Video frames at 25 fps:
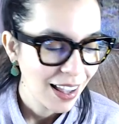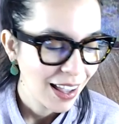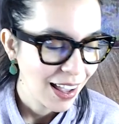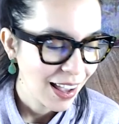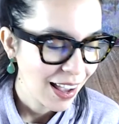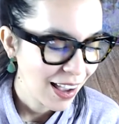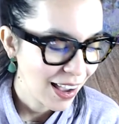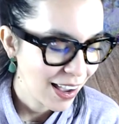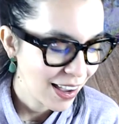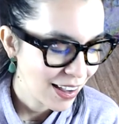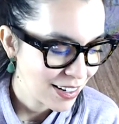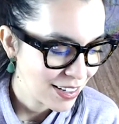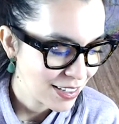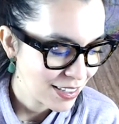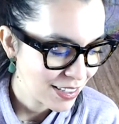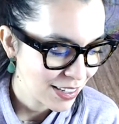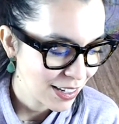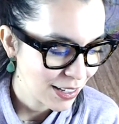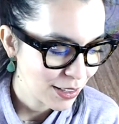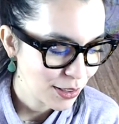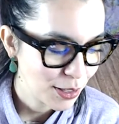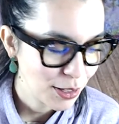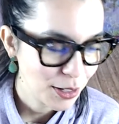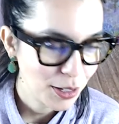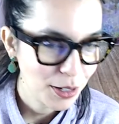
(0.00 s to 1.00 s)
And
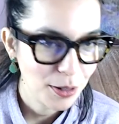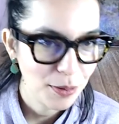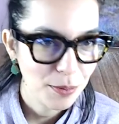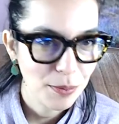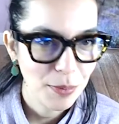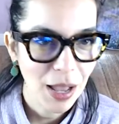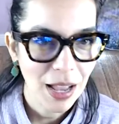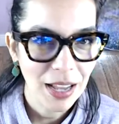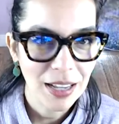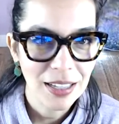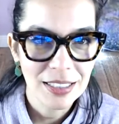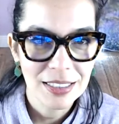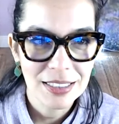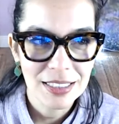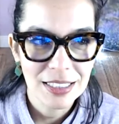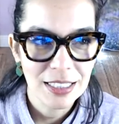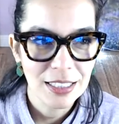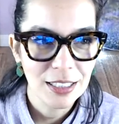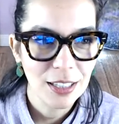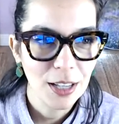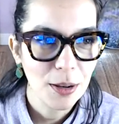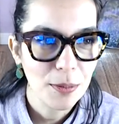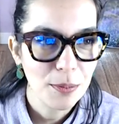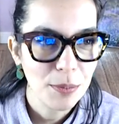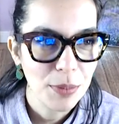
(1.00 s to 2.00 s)
the magazine
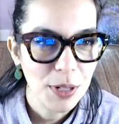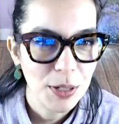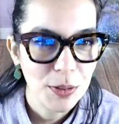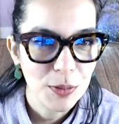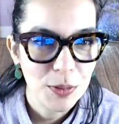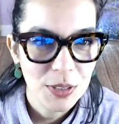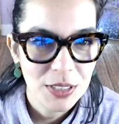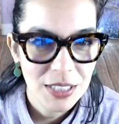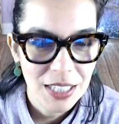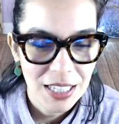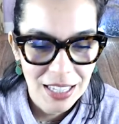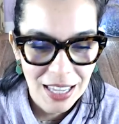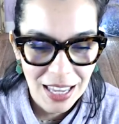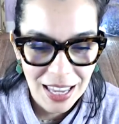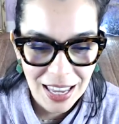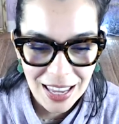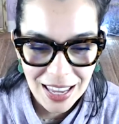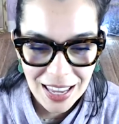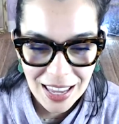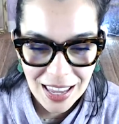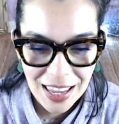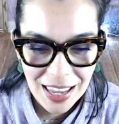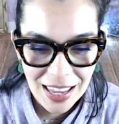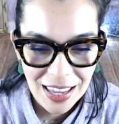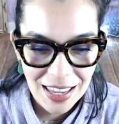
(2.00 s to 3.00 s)
company was like,
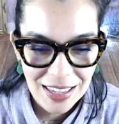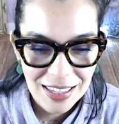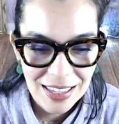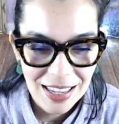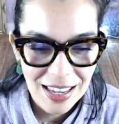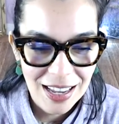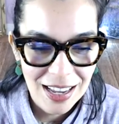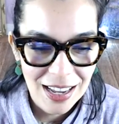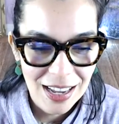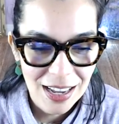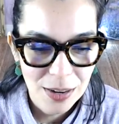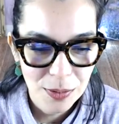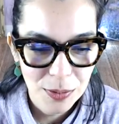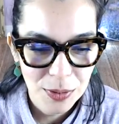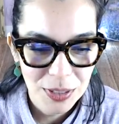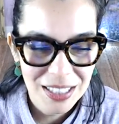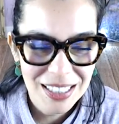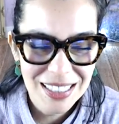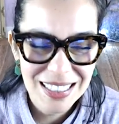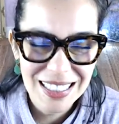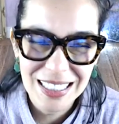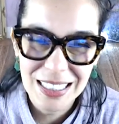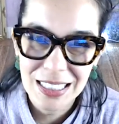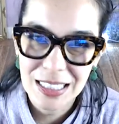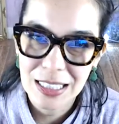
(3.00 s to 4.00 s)
hey, yeah, we're going to
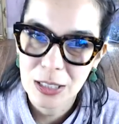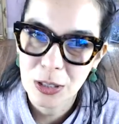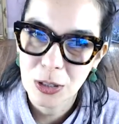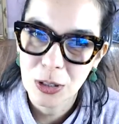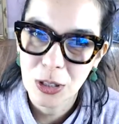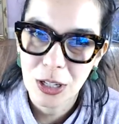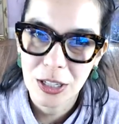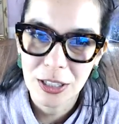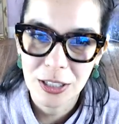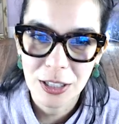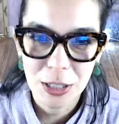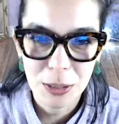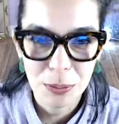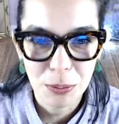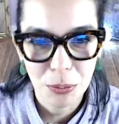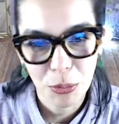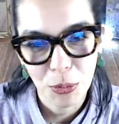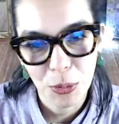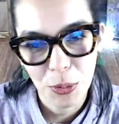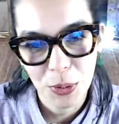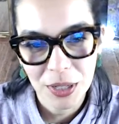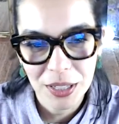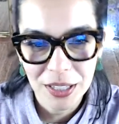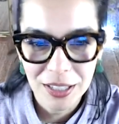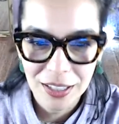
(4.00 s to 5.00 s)
take a little longer to
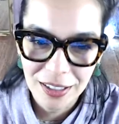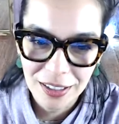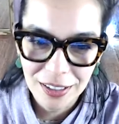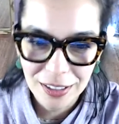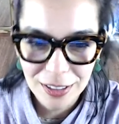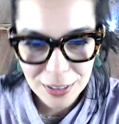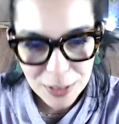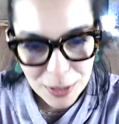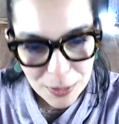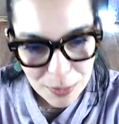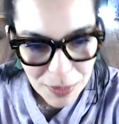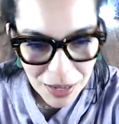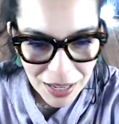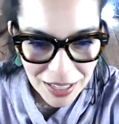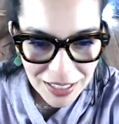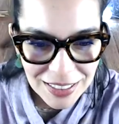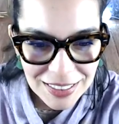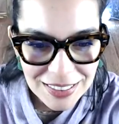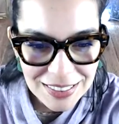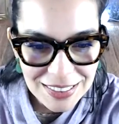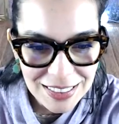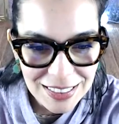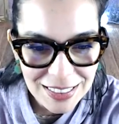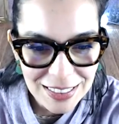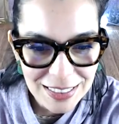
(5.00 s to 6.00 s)
print the
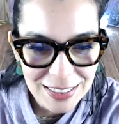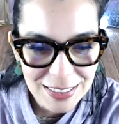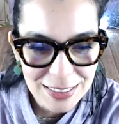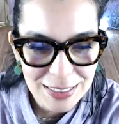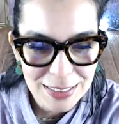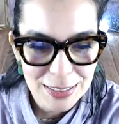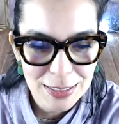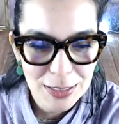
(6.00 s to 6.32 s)
magazines.